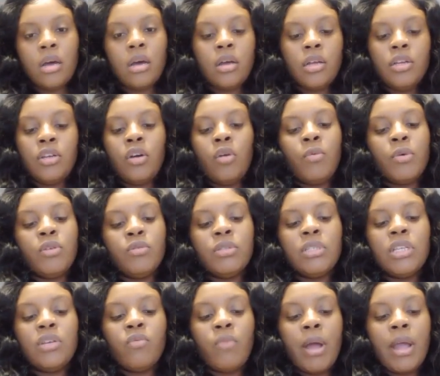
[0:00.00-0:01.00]
You know, when you
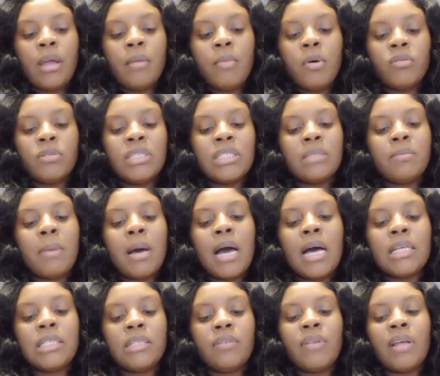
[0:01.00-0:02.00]
see rainbows, it's
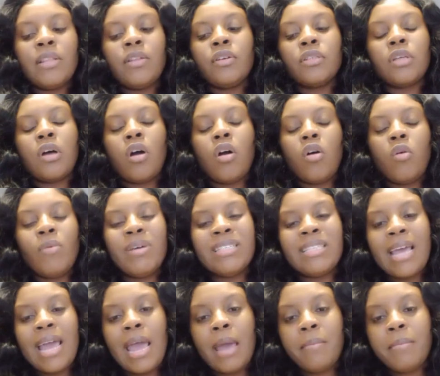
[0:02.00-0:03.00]
positive. Like, there's always
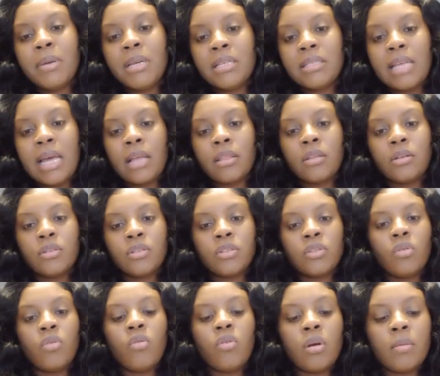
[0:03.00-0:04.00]
happiness after the
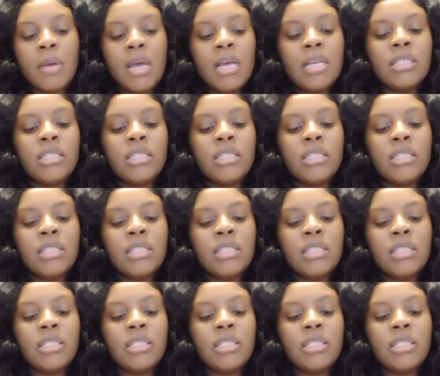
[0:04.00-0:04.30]
storm.